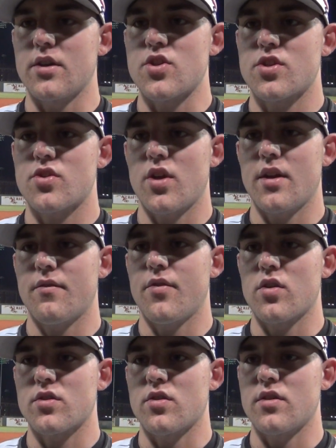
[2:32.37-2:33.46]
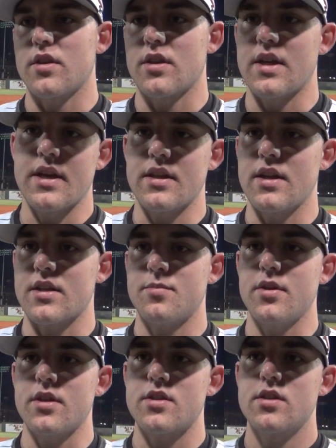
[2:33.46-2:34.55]
and just try and focus on getting the next
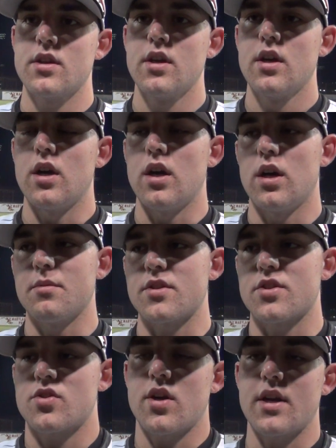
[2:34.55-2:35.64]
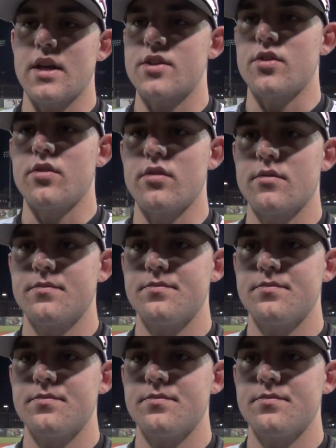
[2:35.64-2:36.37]
pitch, and just trying to execute it.